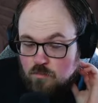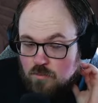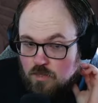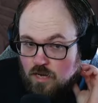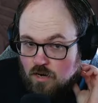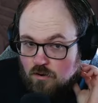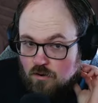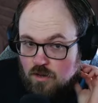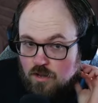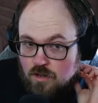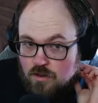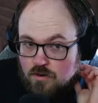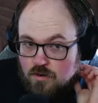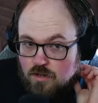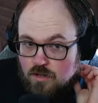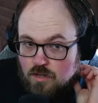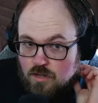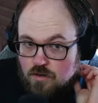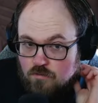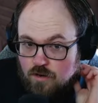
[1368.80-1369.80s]
Play
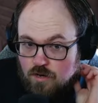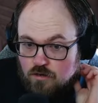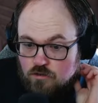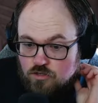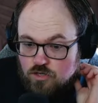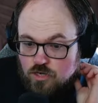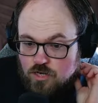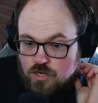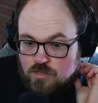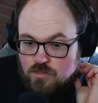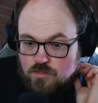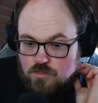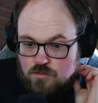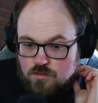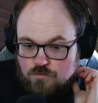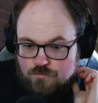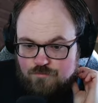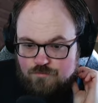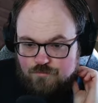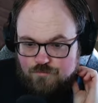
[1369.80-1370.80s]
around uh, rattle
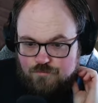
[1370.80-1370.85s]
chains.